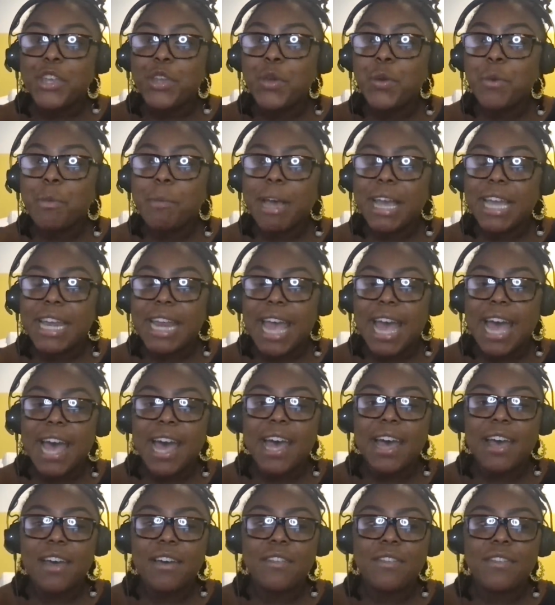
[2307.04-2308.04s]
you might
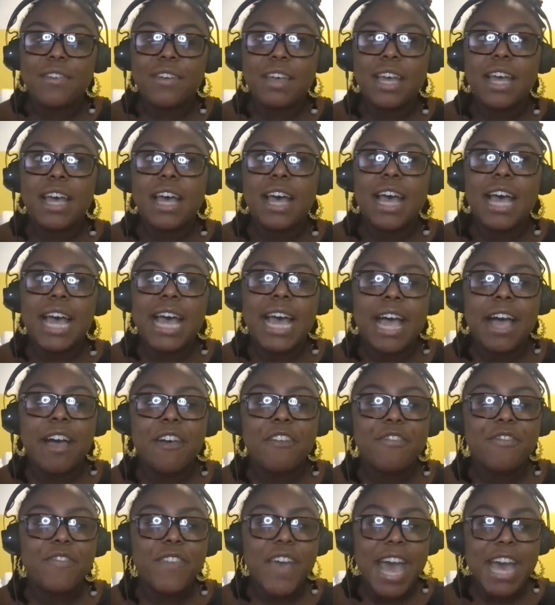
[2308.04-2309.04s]
have a
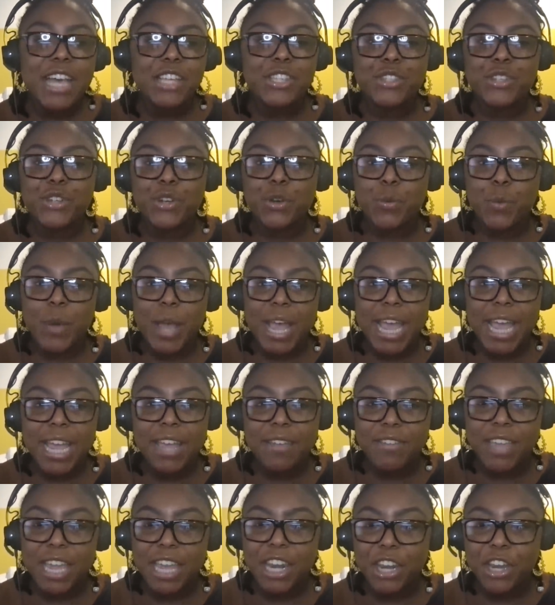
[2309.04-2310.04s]
faster way
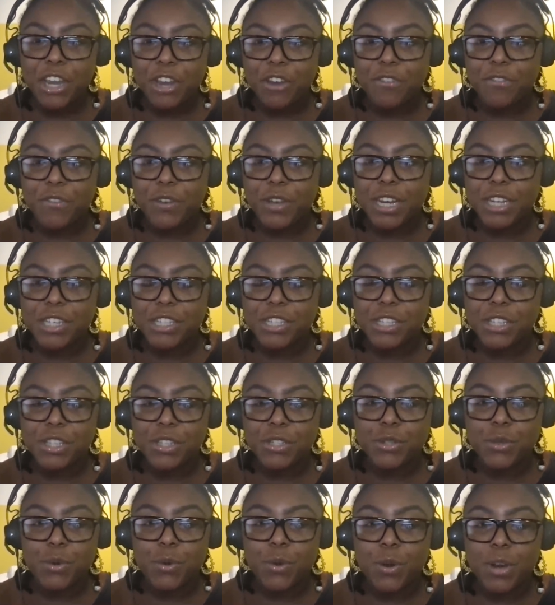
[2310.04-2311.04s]
of getting your foot into the
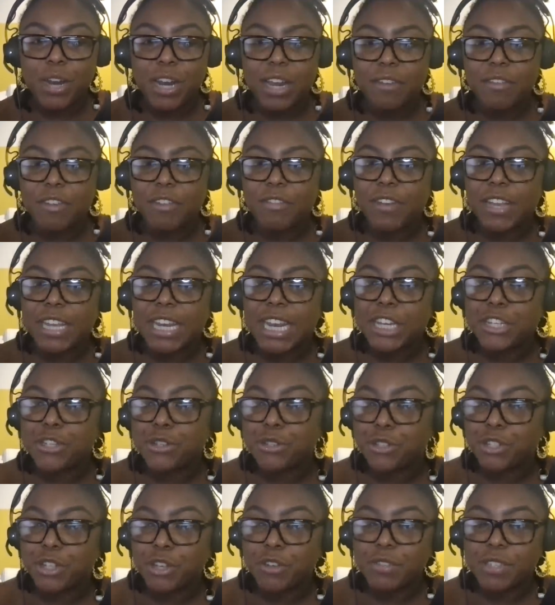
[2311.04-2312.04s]
door of a
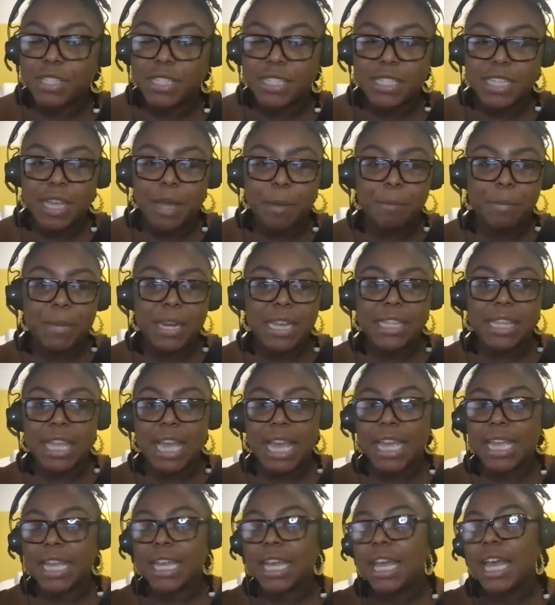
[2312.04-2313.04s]
financial services company
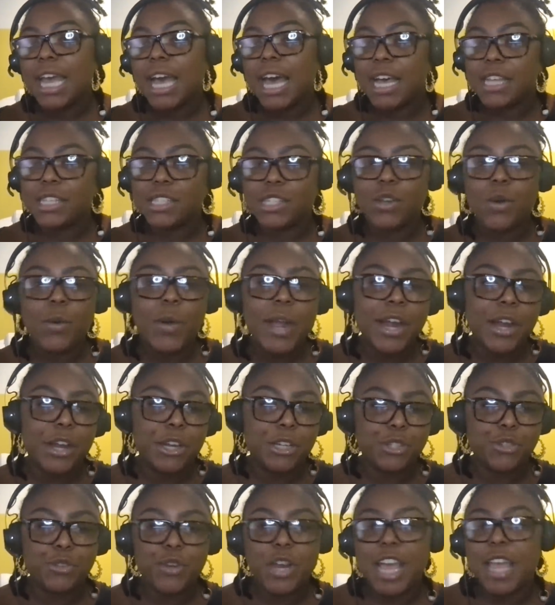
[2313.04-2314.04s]
like a Square,
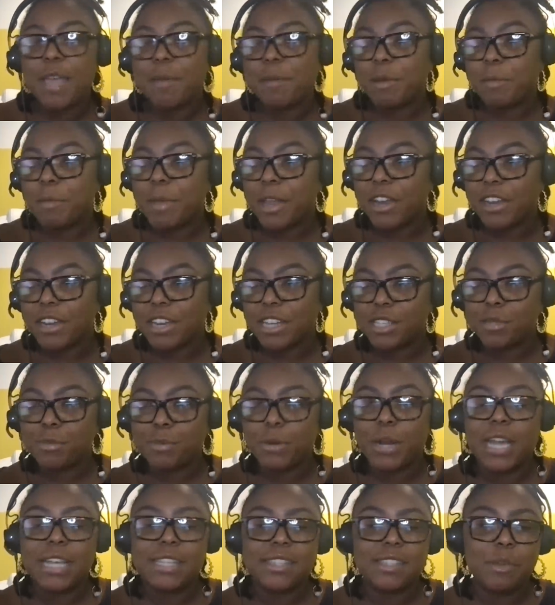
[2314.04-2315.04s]
a Stripe, an American
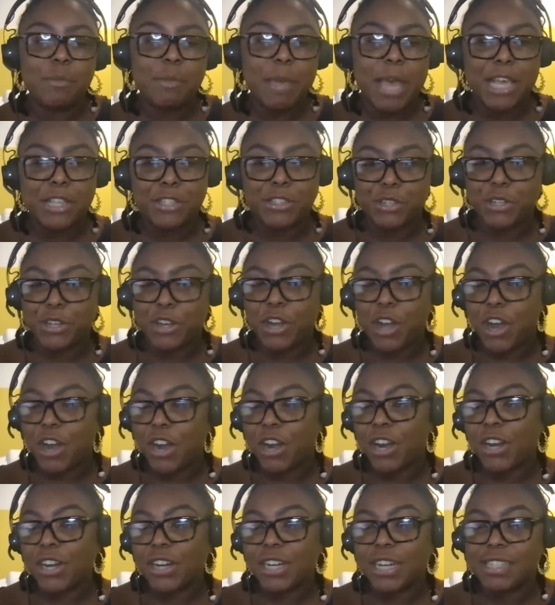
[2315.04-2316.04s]
Express, a
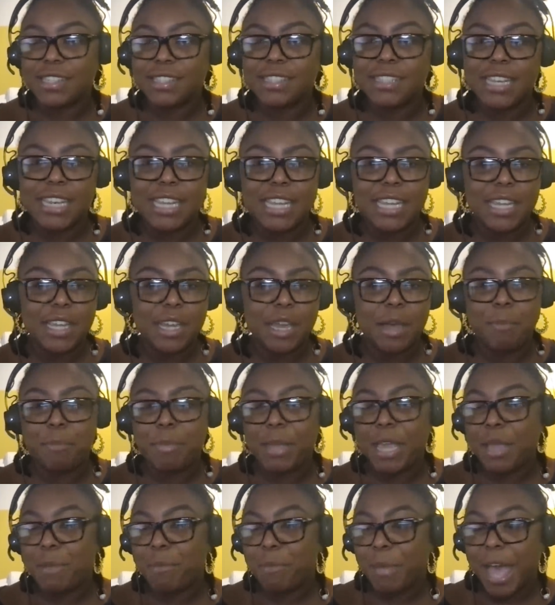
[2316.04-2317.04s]
Mastercard, a Citi, a
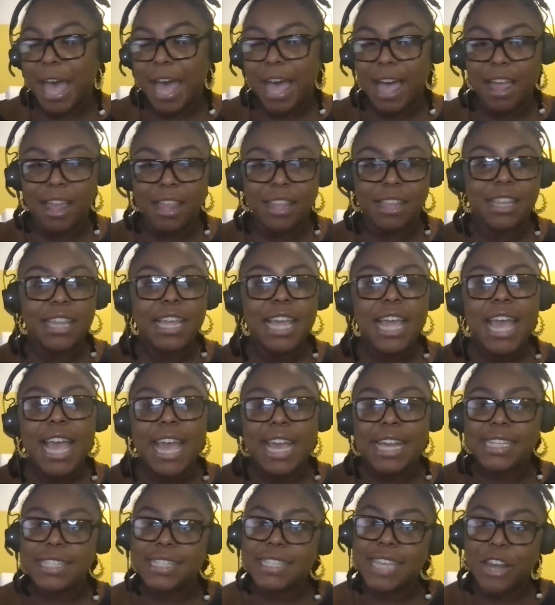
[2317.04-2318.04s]
PayPal,
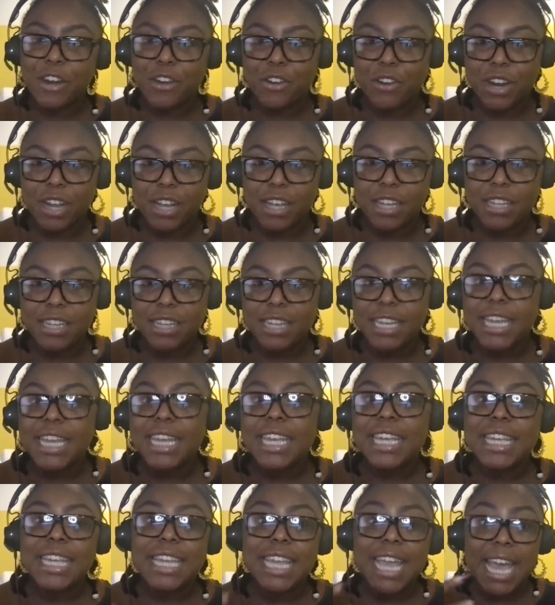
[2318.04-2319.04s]
etc.
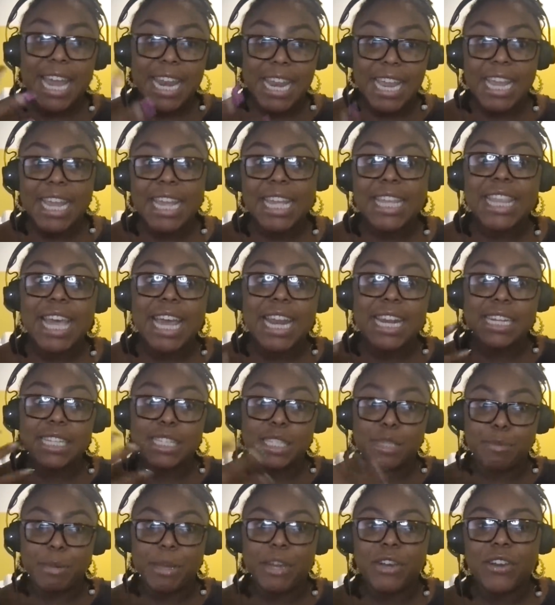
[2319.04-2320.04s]
Getting that
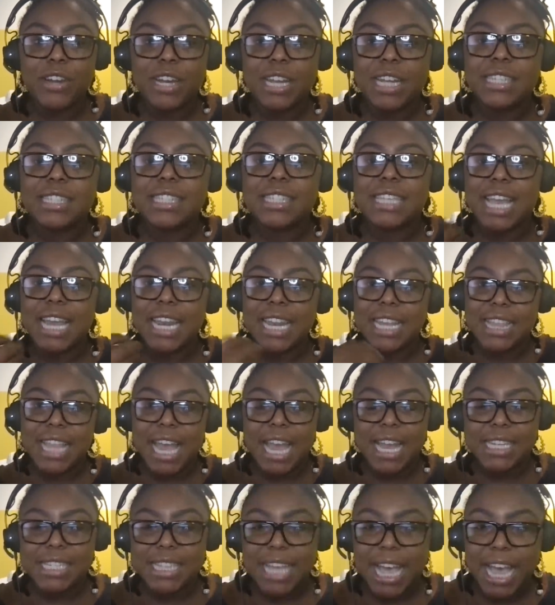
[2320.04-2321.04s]
experience, getting
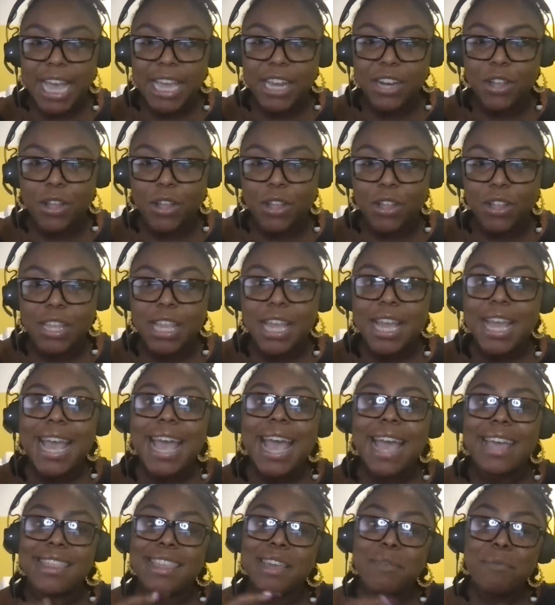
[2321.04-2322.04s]
that title,
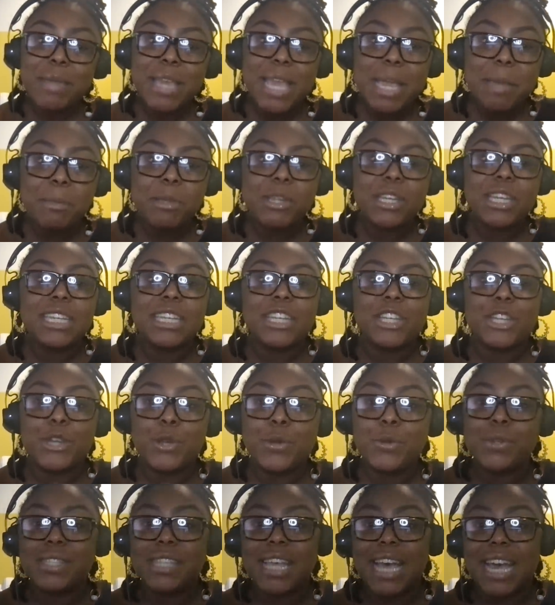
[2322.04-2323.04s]
and then be able to
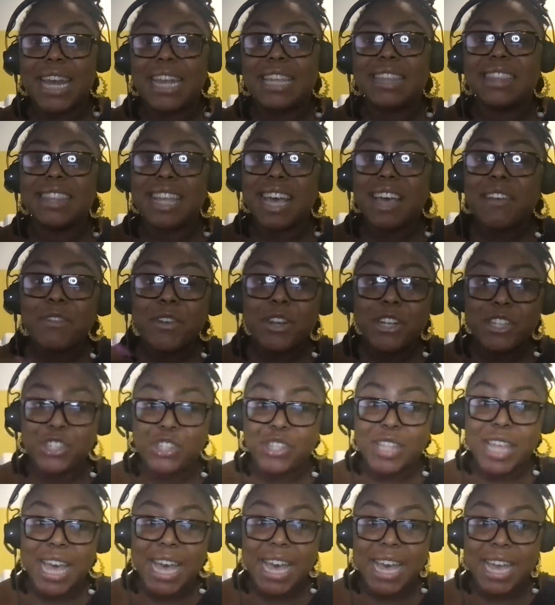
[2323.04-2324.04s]
use that and
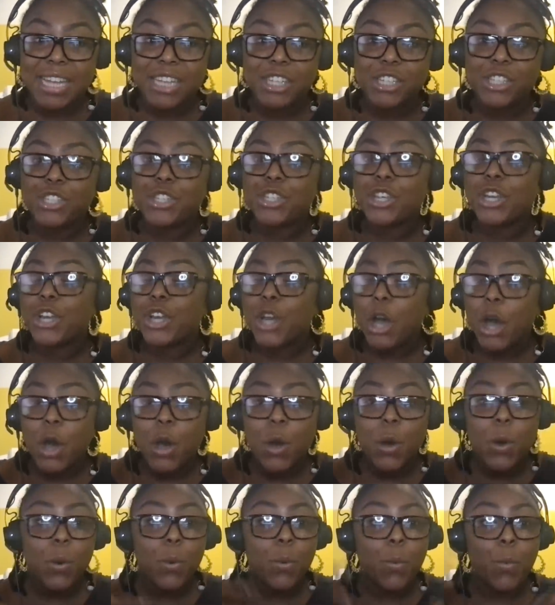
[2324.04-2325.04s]
leverage that to
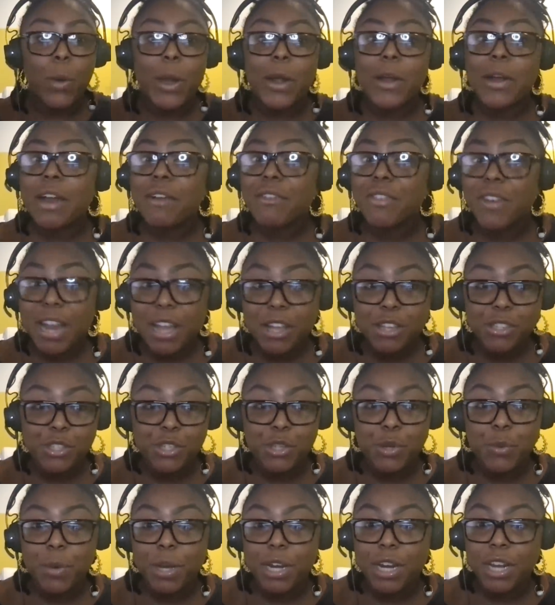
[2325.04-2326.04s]
go wherever else
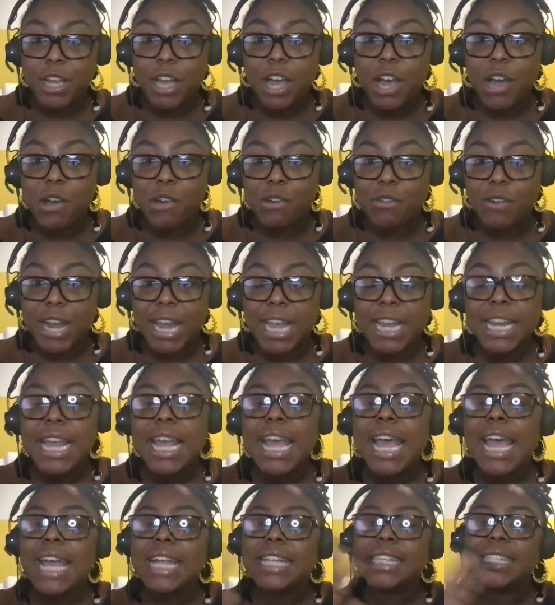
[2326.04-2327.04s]
you want to go, right?
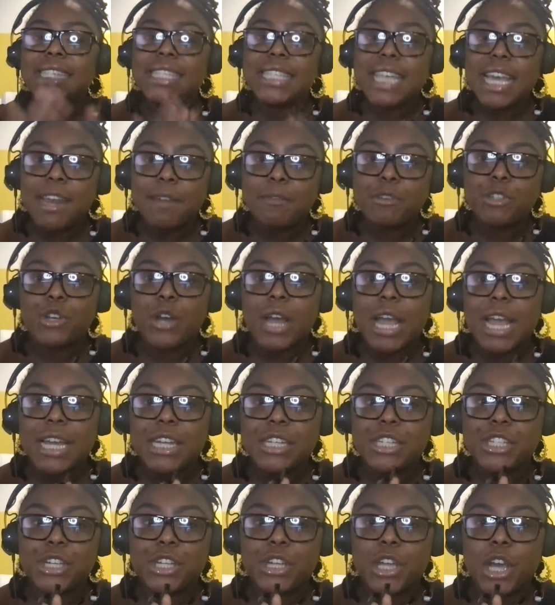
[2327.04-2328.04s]
Hmm. Instead of
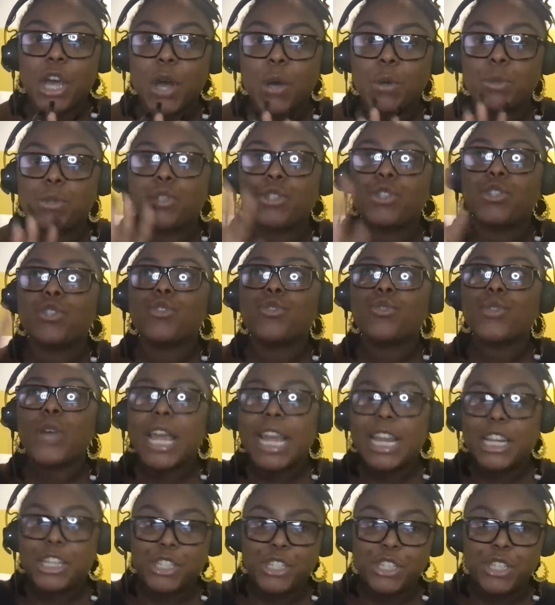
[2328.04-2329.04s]
trying to go
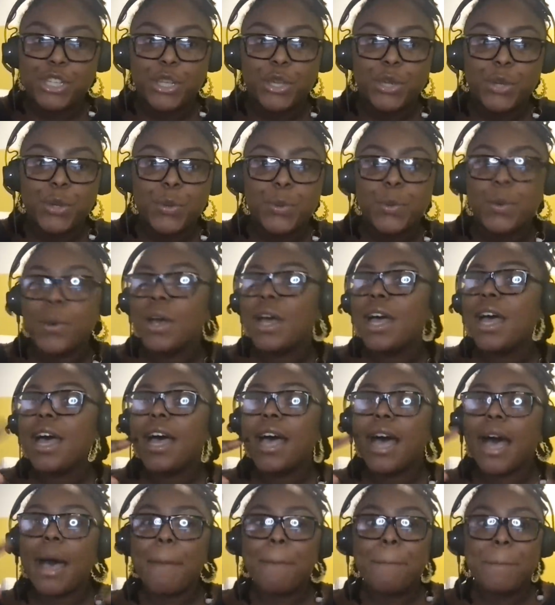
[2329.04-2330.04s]
straight to
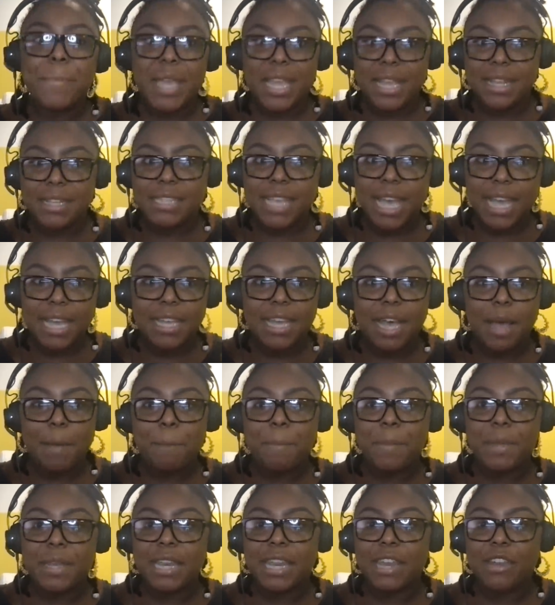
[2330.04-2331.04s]
a big tech yeah.
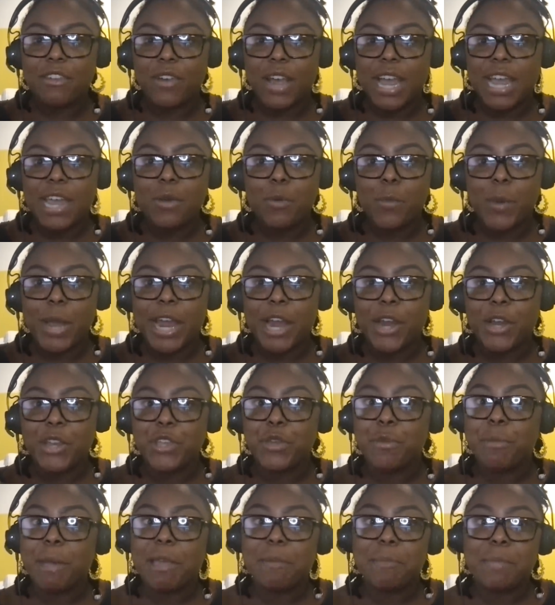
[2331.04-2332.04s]
company, right, where
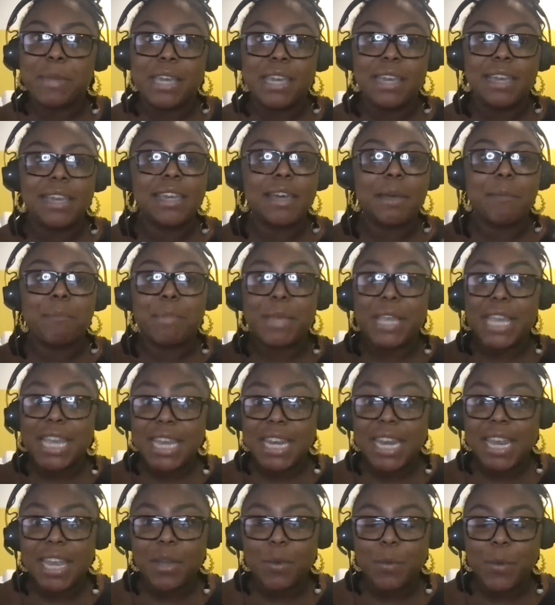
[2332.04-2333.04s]
you might be
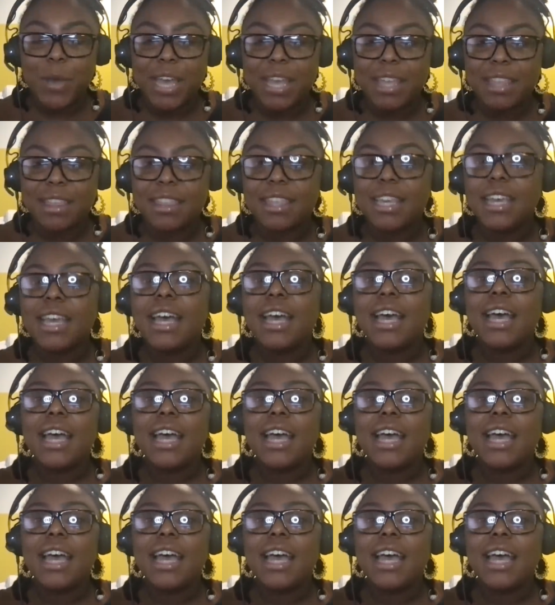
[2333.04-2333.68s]
competing with